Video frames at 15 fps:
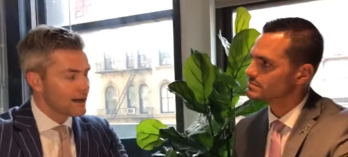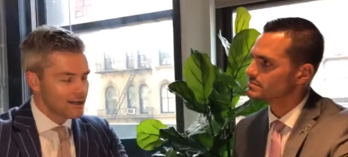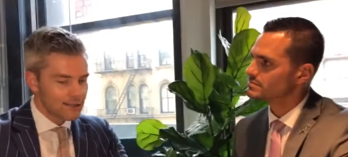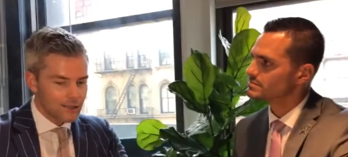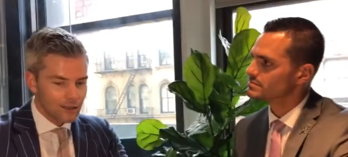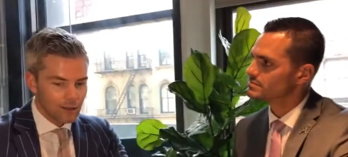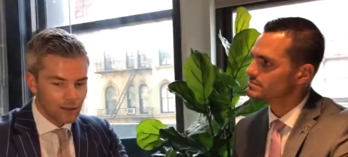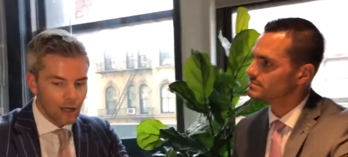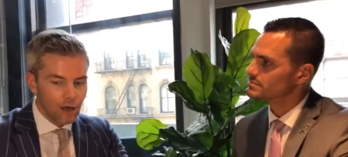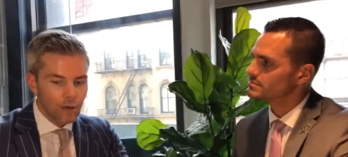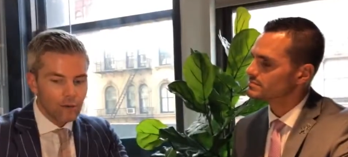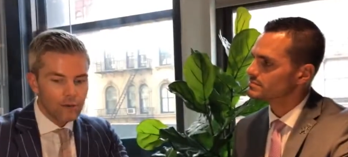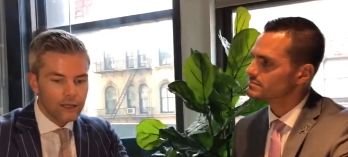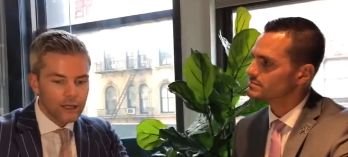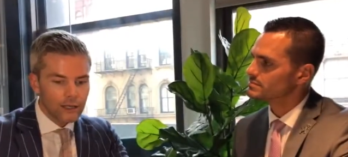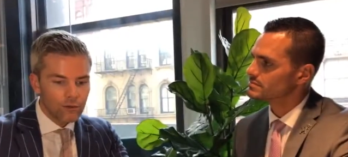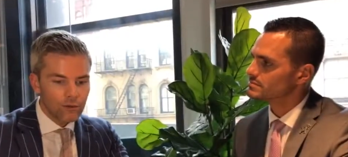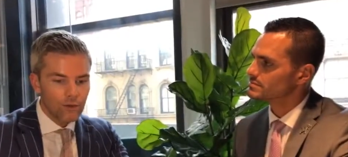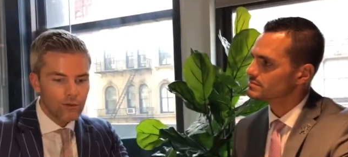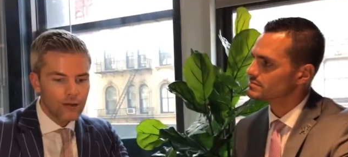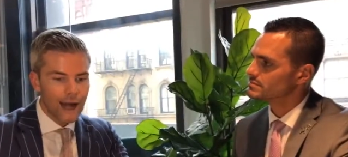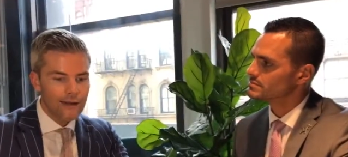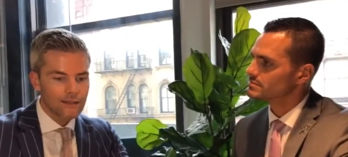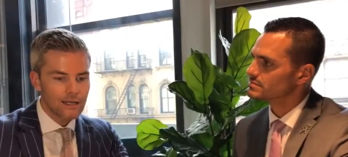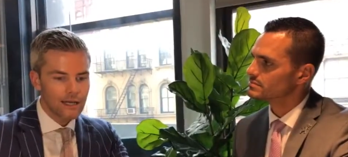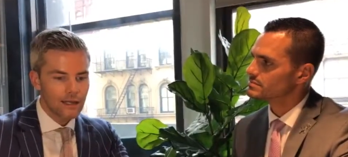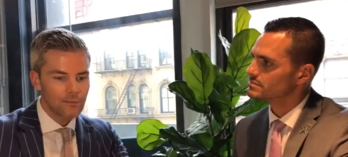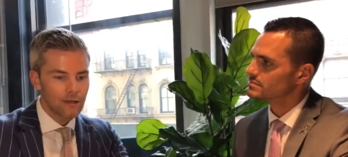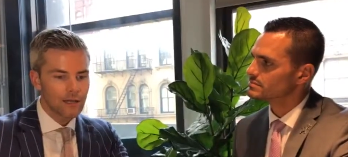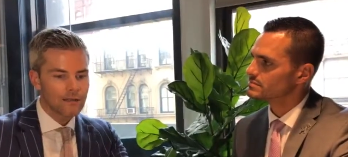Speaker 1: And I slowly grew that
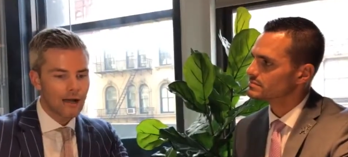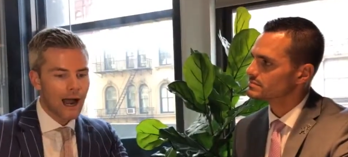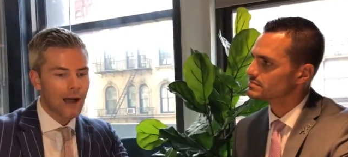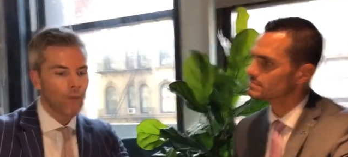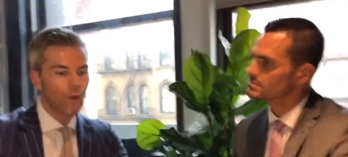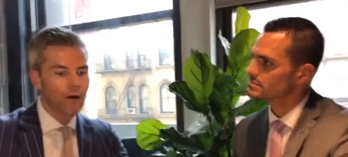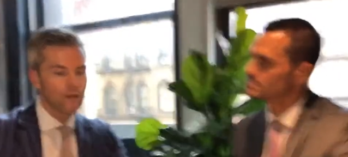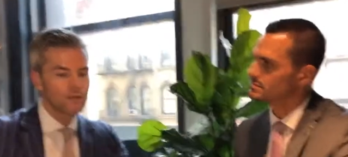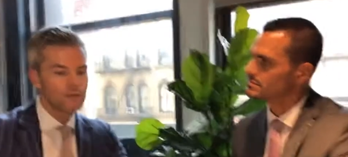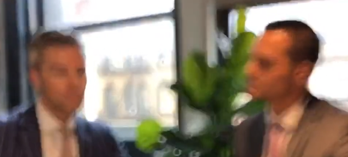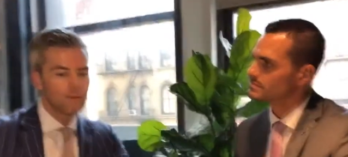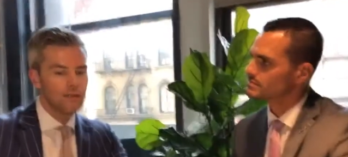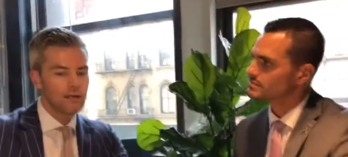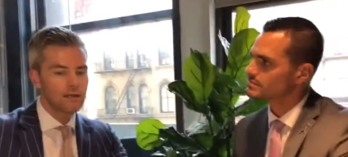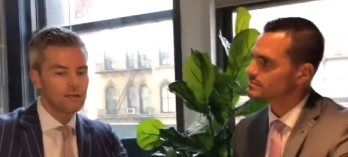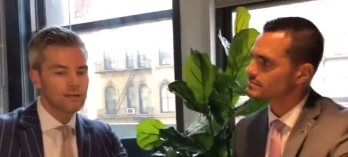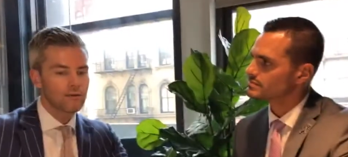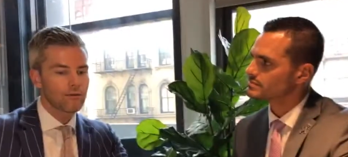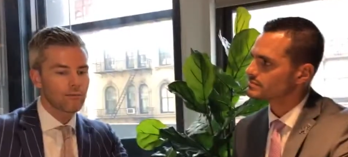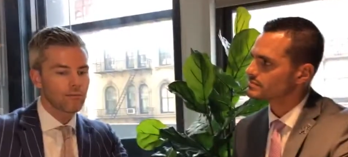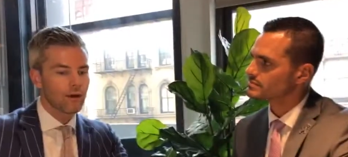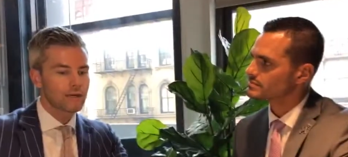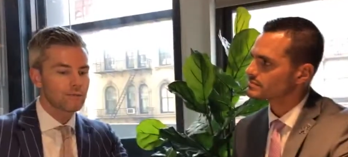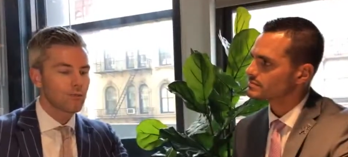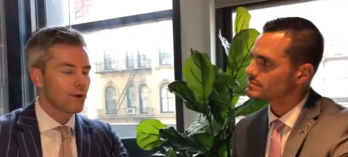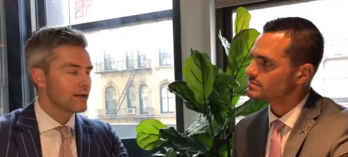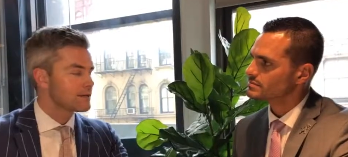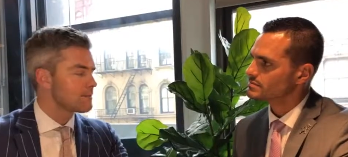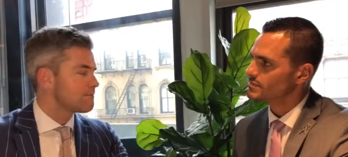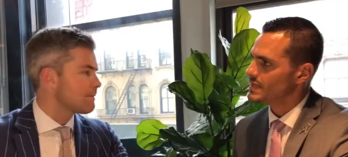team because I wanted to be in a different price
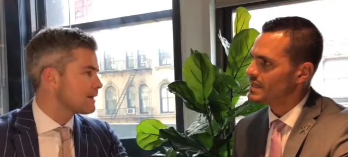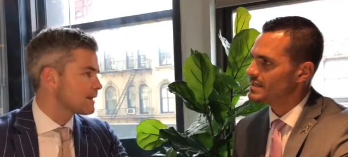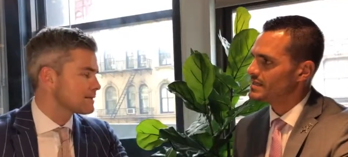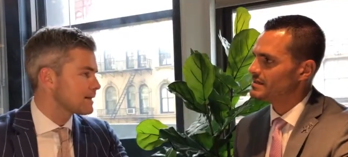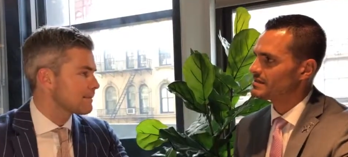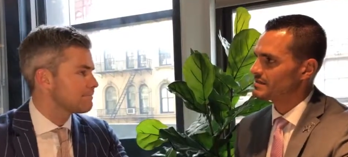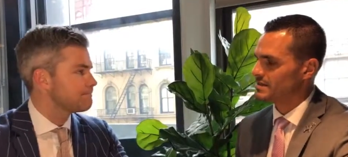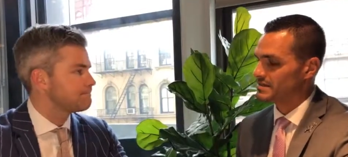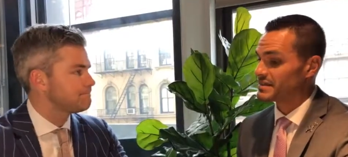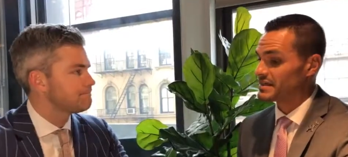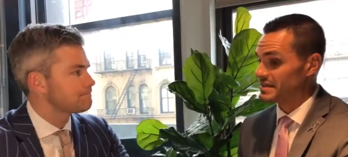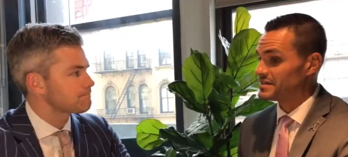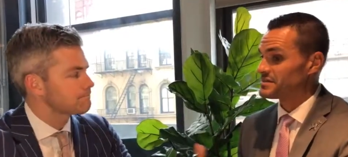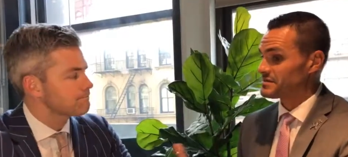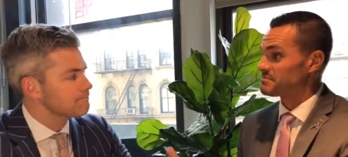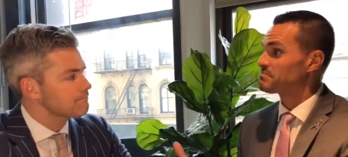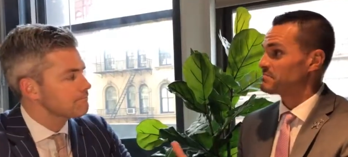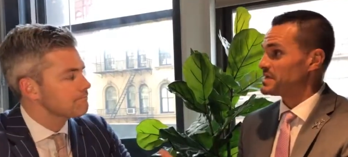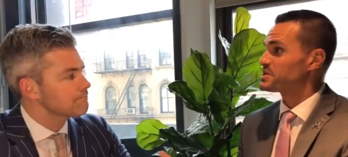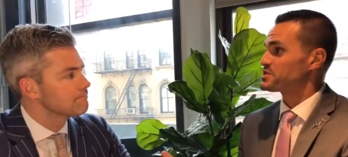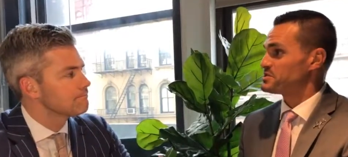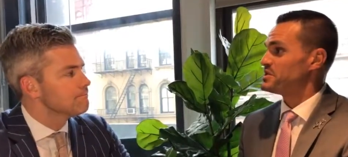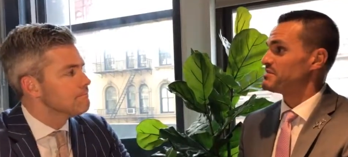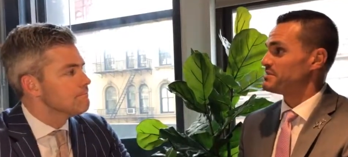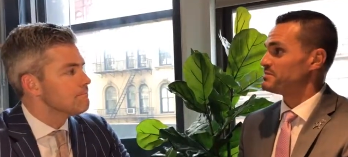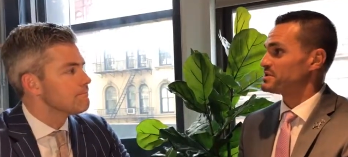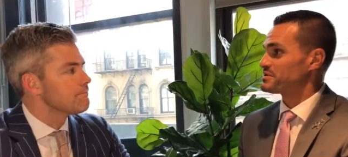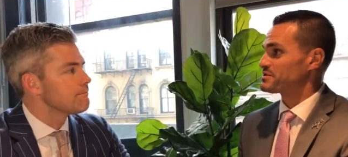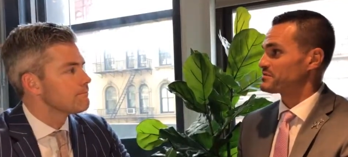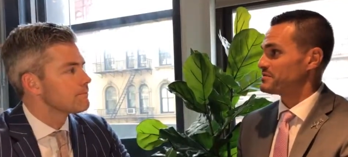point. And that's it. And the key is make sure you
Speaker 2: have the
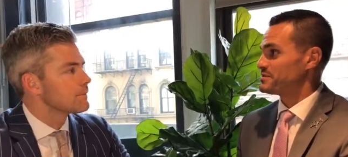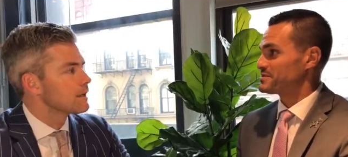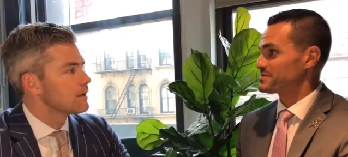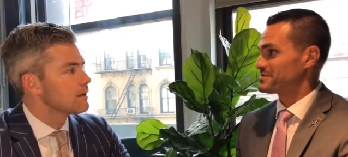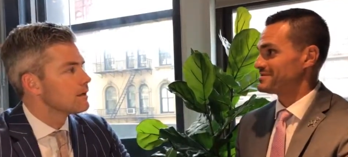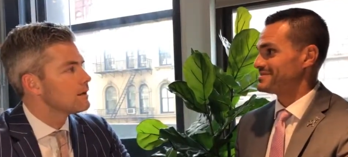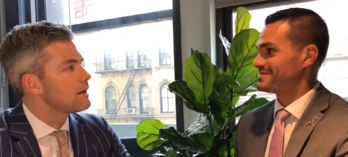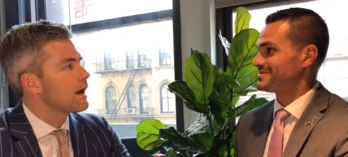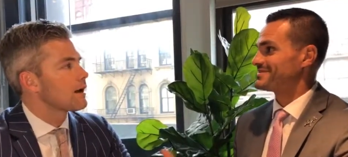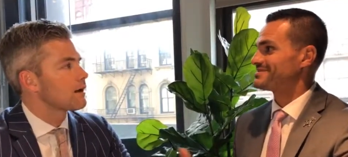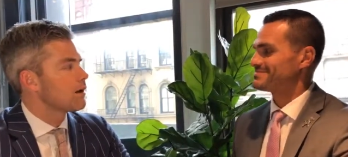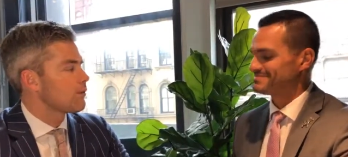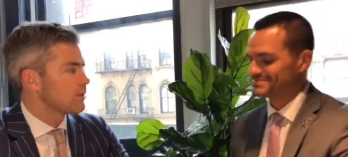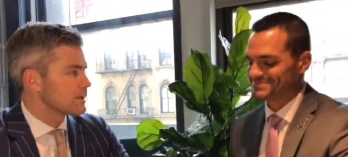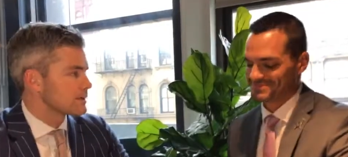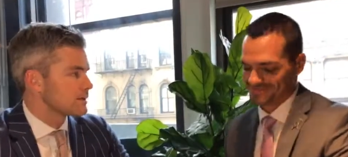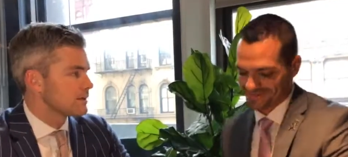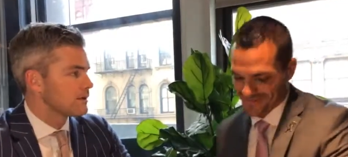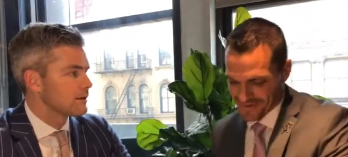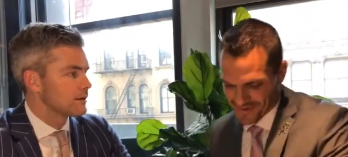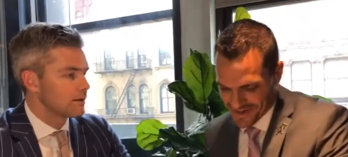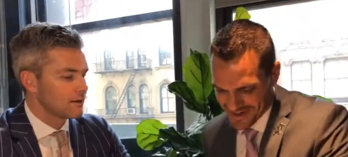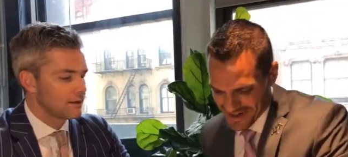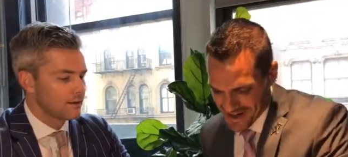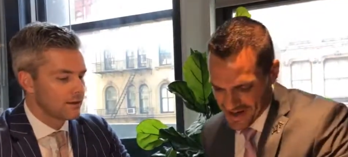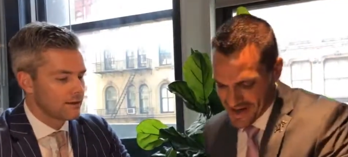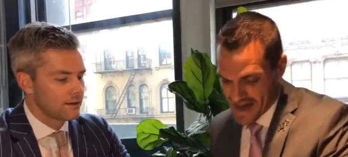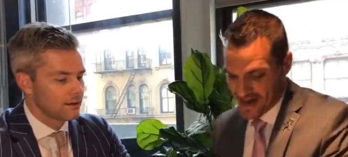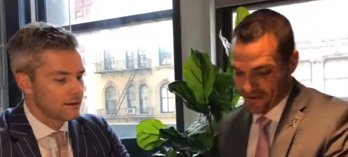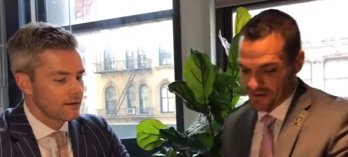business first. Yeah, always. Great.
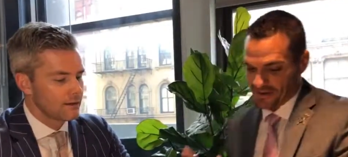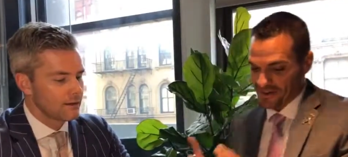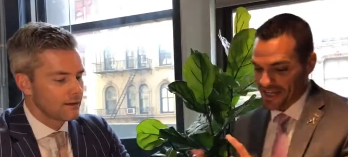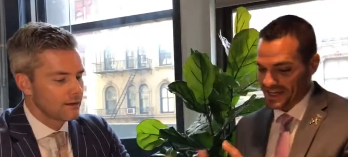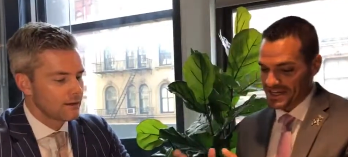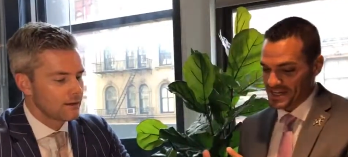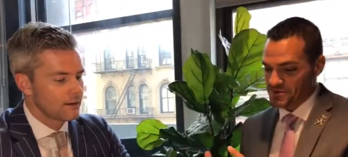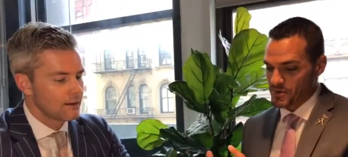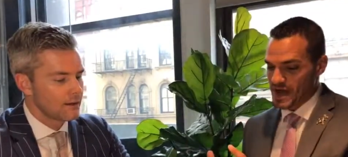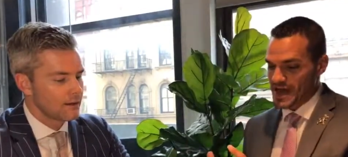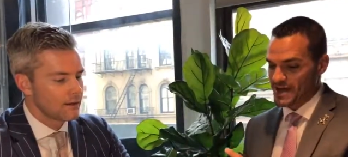Now, lightning